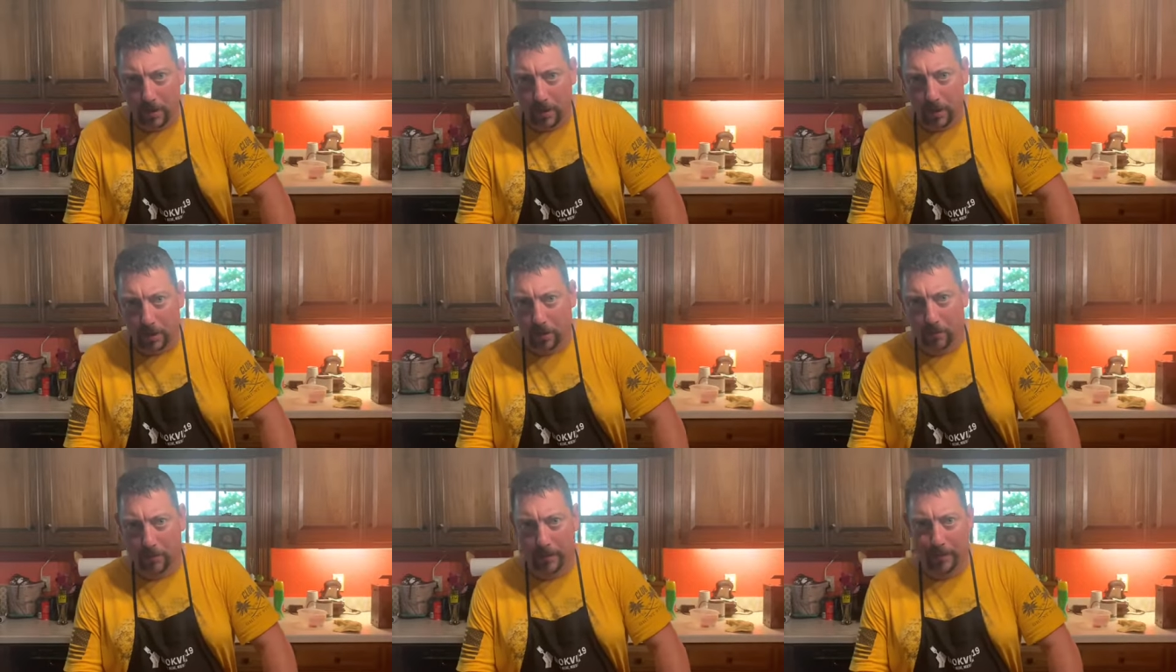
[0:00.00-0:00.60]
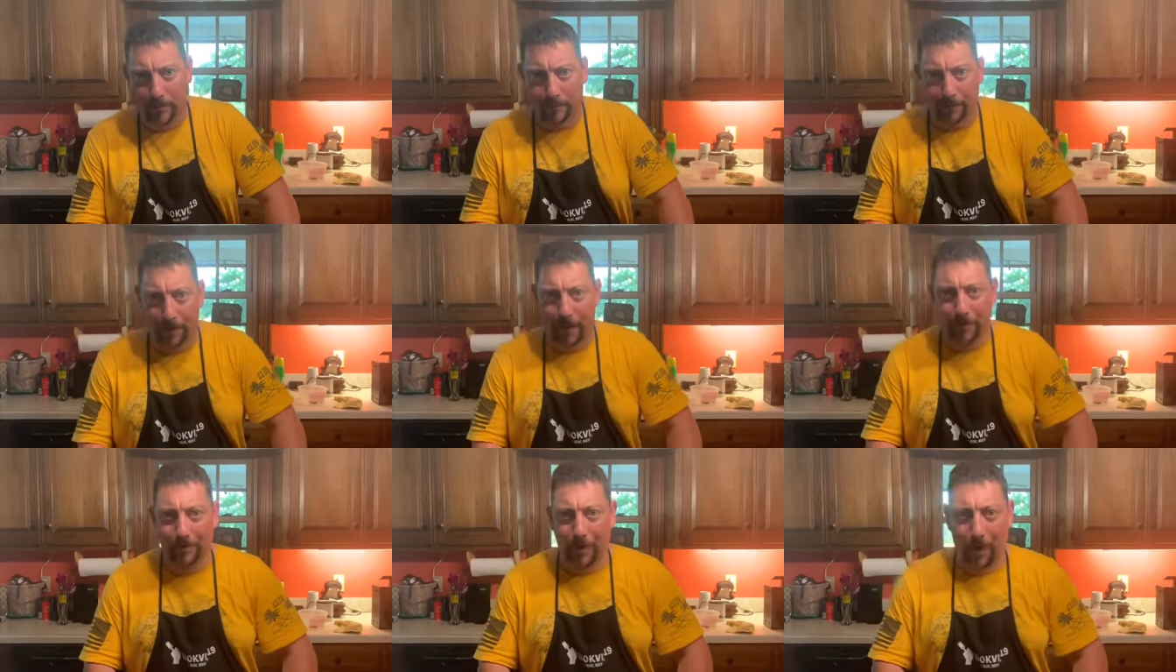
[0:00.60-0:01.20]
It'll be
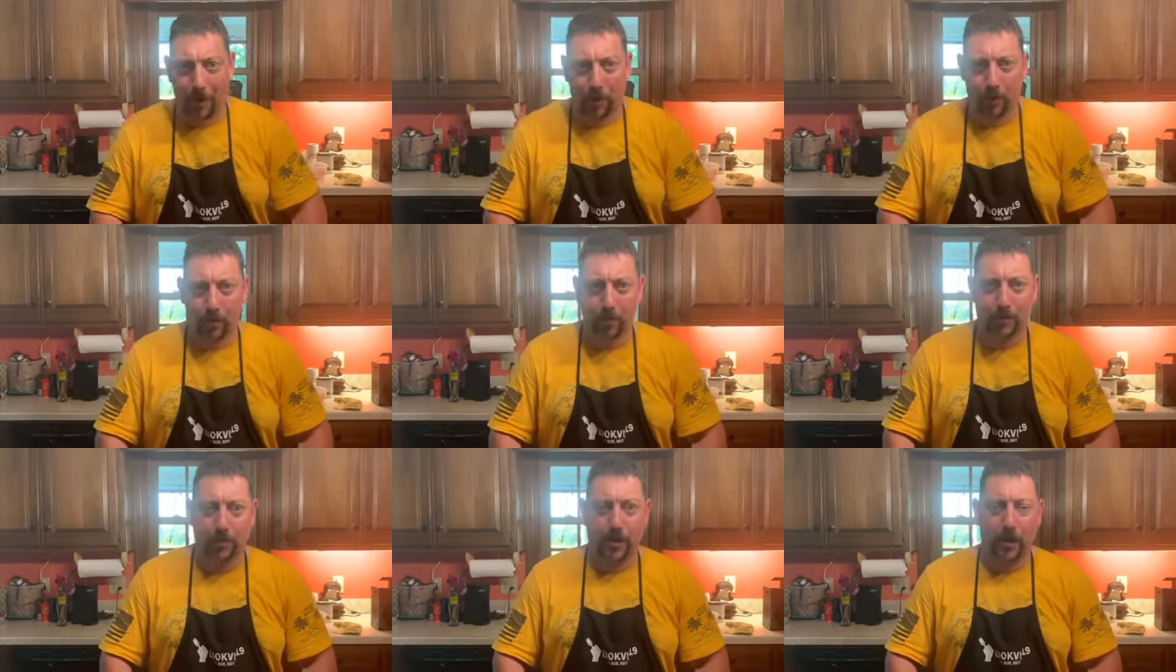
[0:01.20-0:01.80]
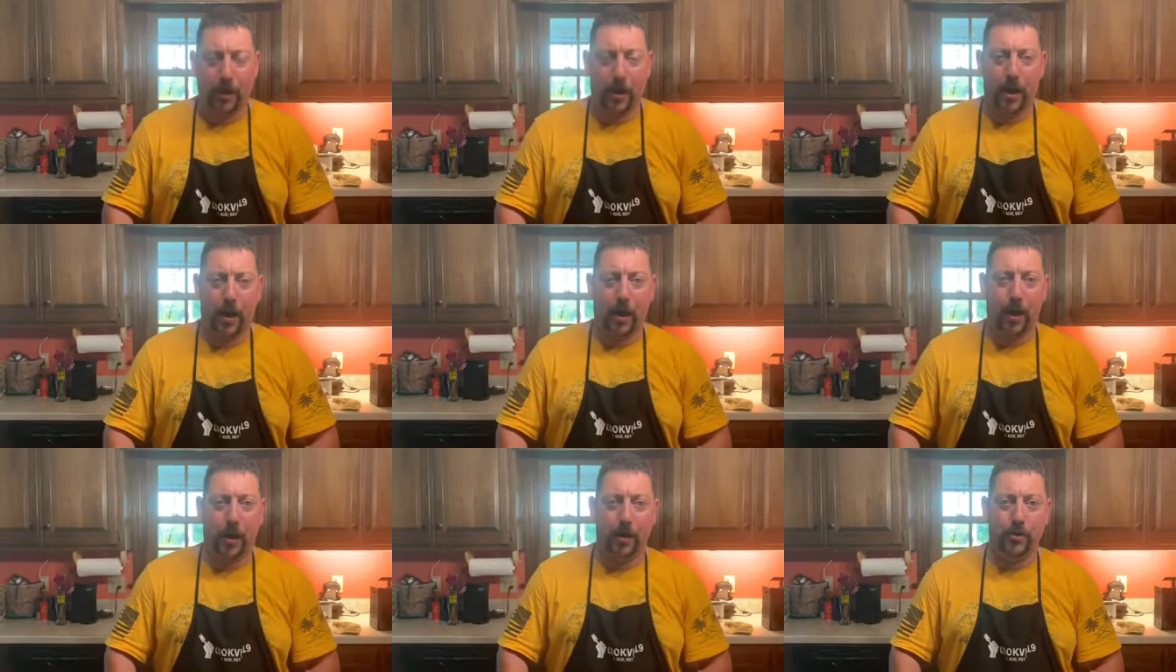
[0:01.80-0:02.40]
$5
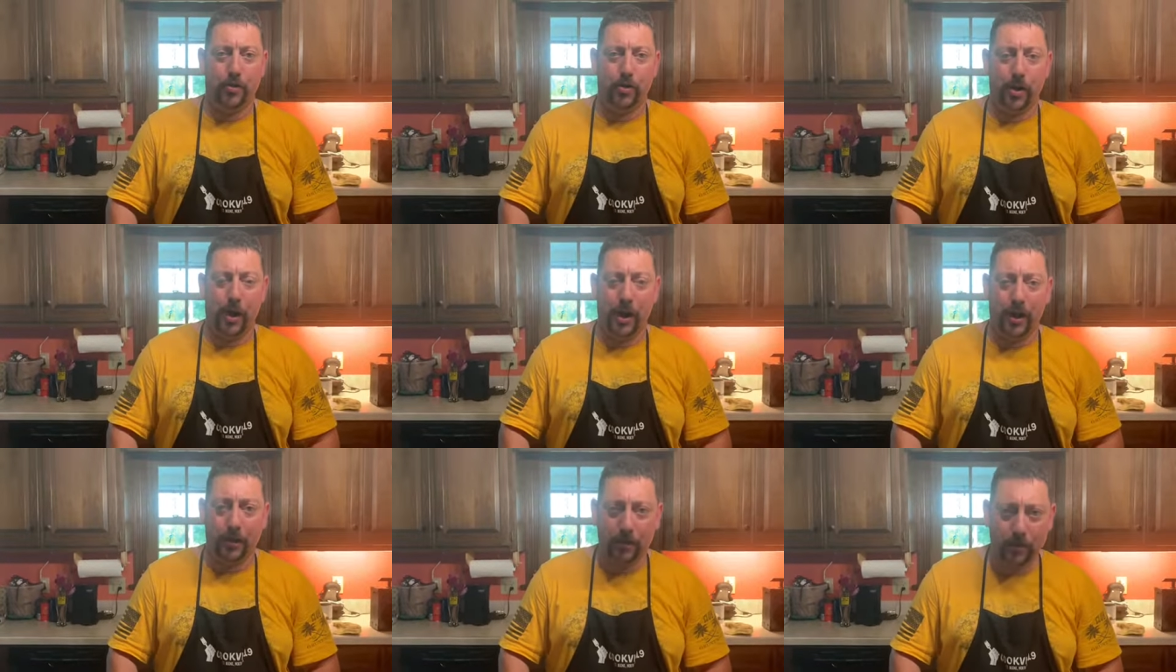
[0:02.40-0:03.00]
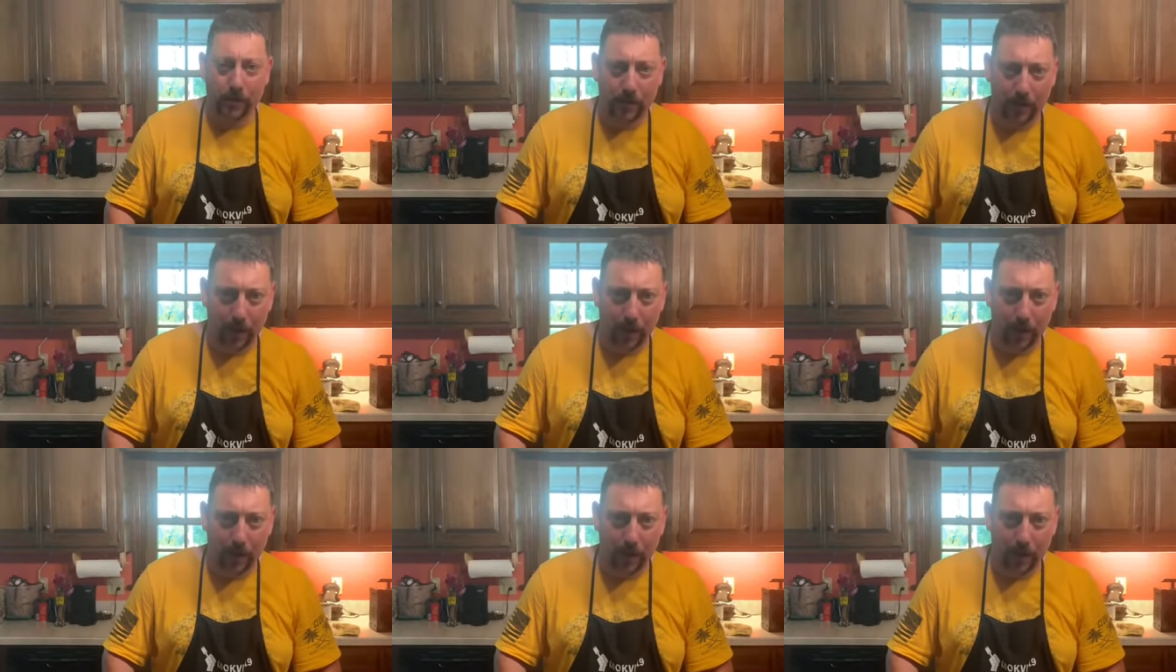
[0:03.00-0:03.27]
a chance.